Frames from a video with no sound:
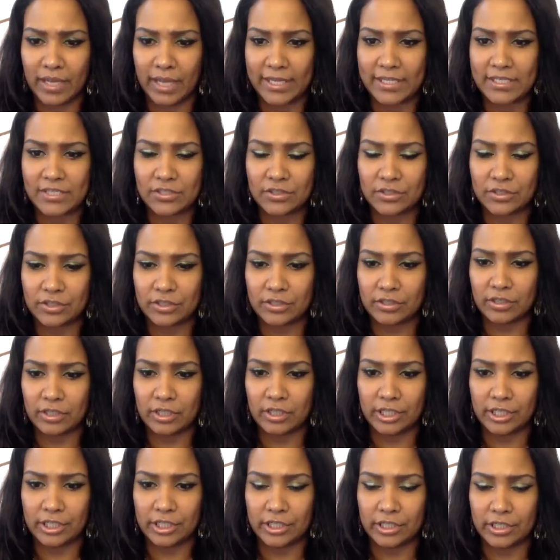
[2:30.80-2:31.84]

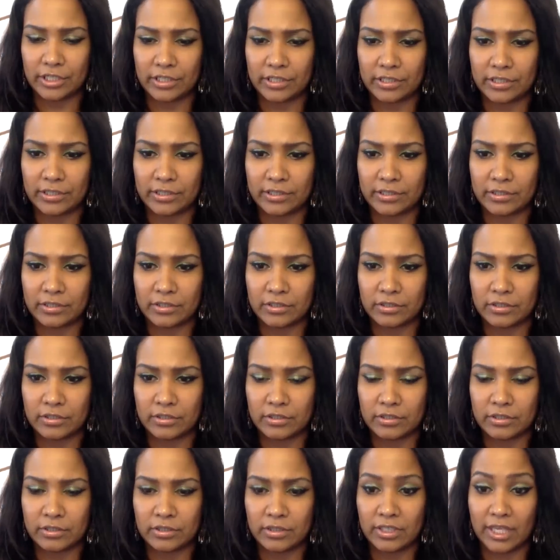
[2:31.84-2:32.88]
nicer uh,
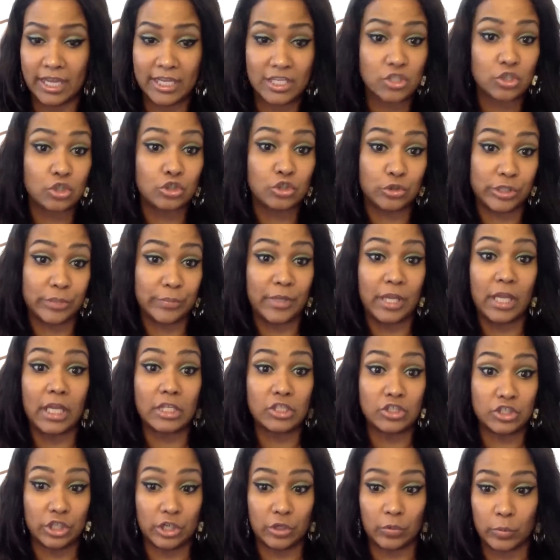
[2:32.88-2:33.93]
nicer
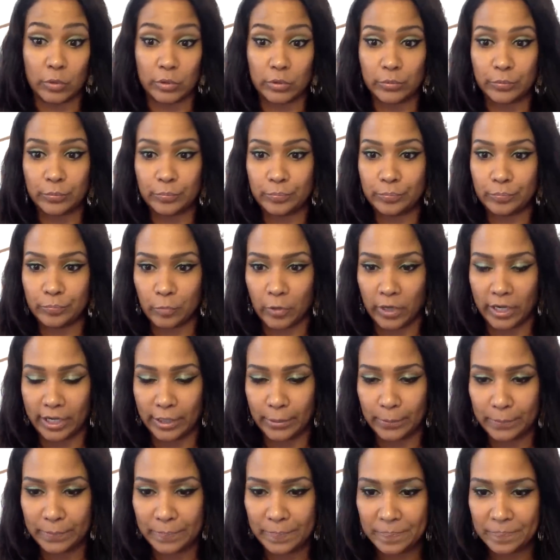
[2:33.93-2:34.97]
treatment in general,
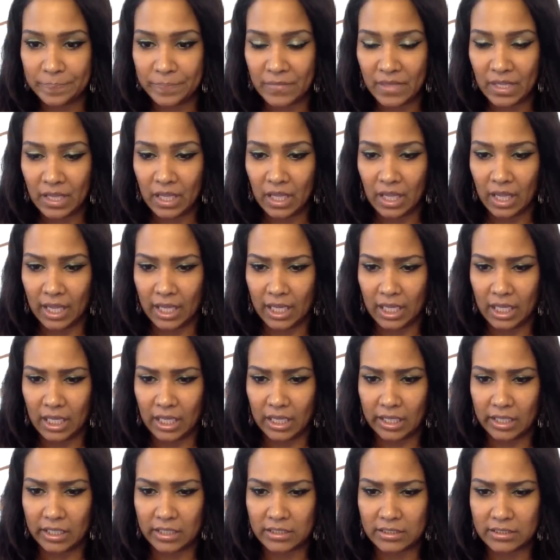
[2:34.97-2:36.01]
right?
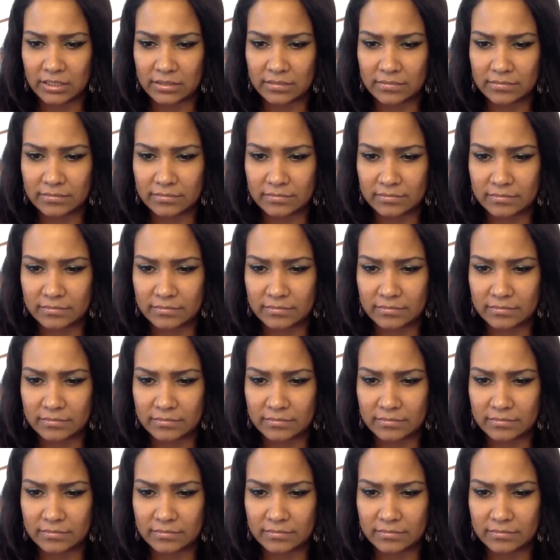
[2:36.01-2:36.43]
And